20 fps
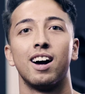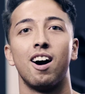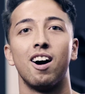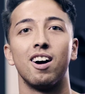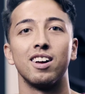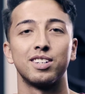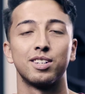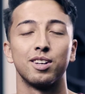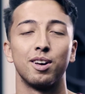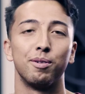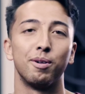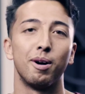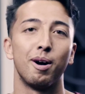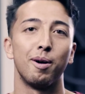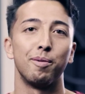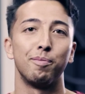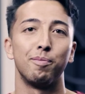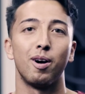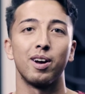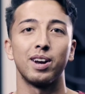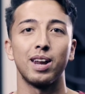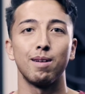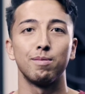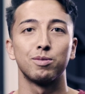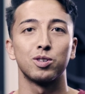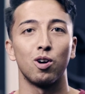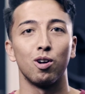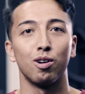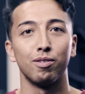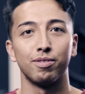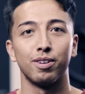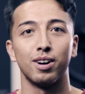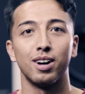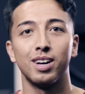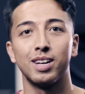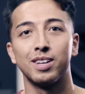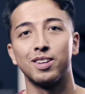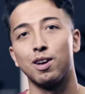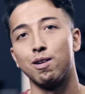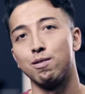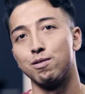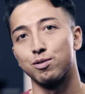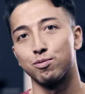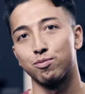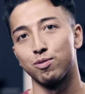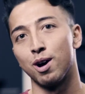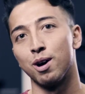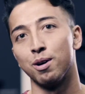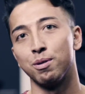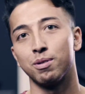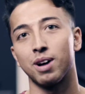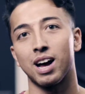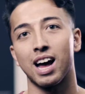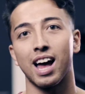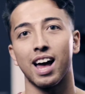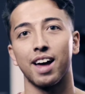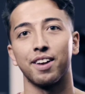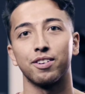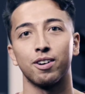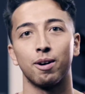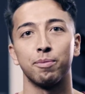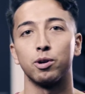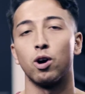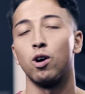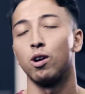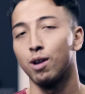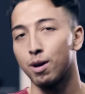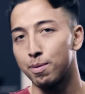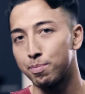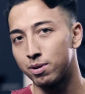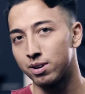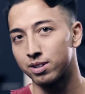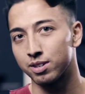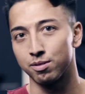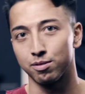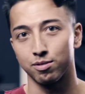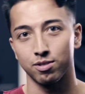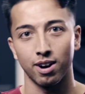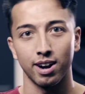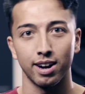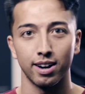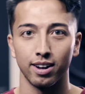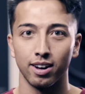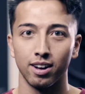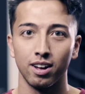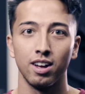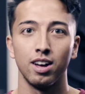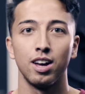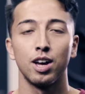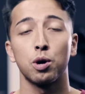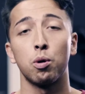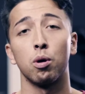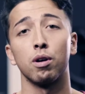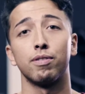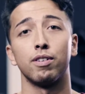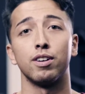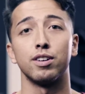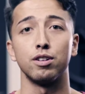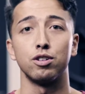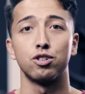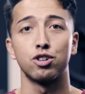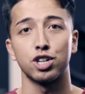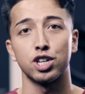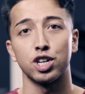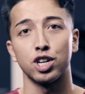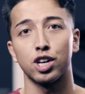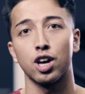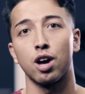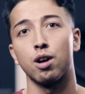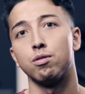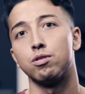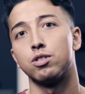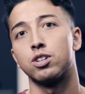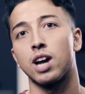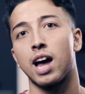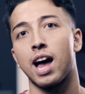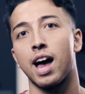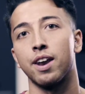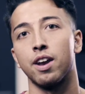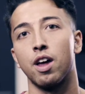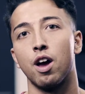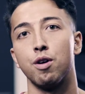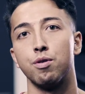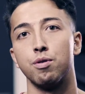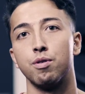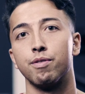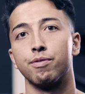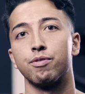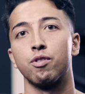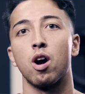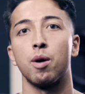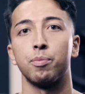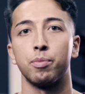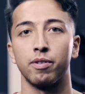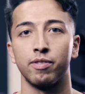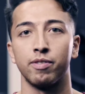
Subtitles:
Hi, so my name's Oliver, known as Ro, and I'm an online personal trainer, qualified nutrition coach and owner of Realm